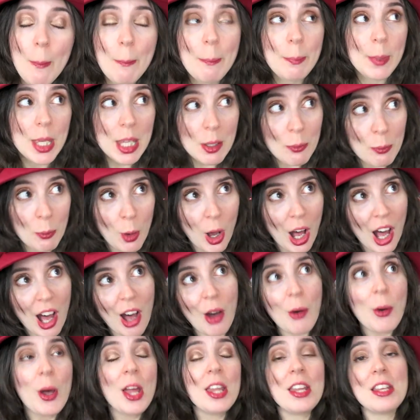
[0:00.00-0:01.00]

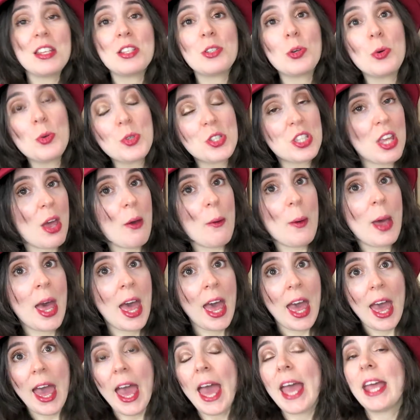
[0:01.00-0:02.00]
Meanwhile, there's also
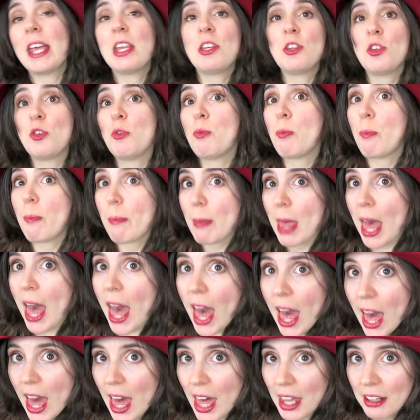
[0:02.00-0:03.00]
a new
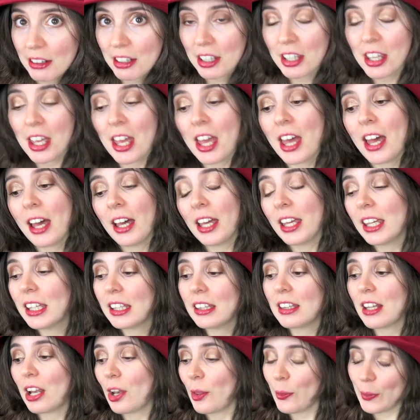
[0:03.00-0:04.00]
man
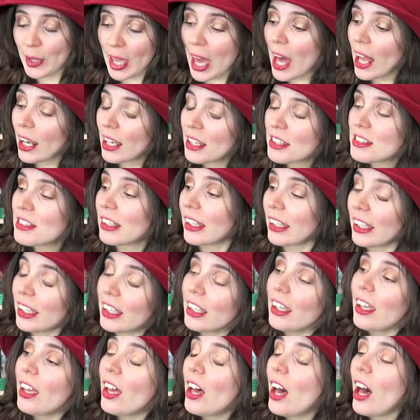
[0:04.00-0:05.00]
in the
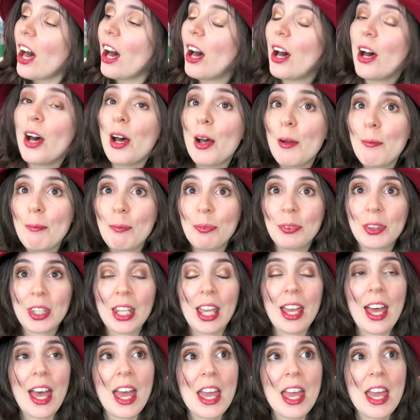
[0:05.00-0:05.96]
locality, who